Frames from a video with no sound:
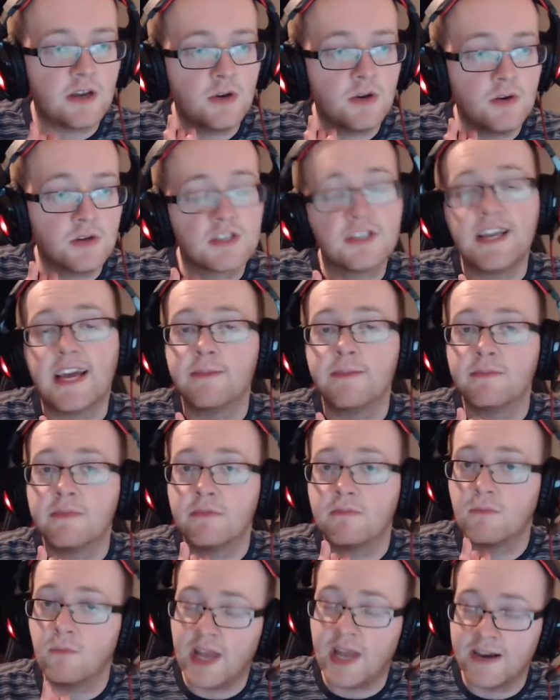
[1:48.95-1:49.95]
whose name
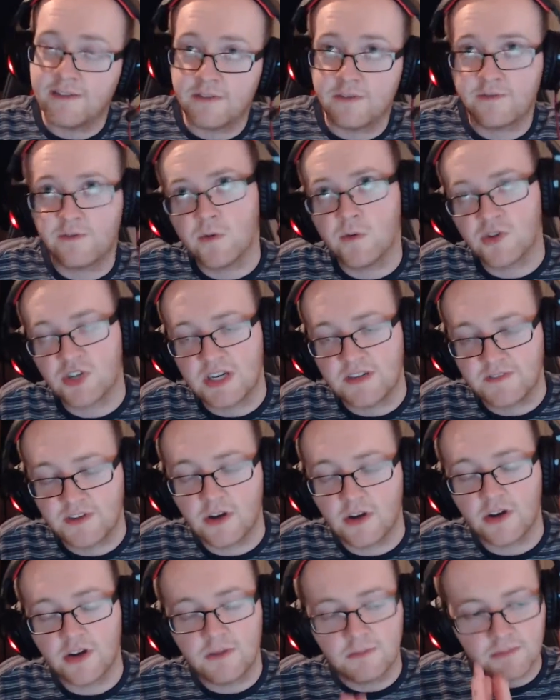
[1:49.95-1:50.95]
we have unfortunately
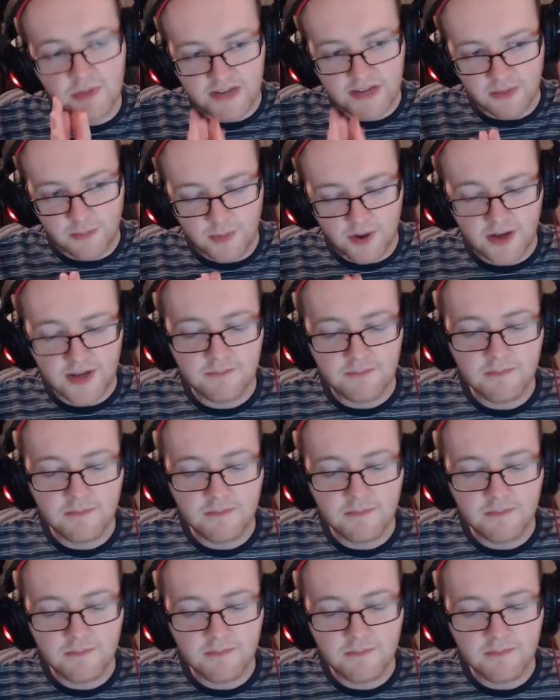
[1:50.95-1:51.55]
forgotten, but never mind.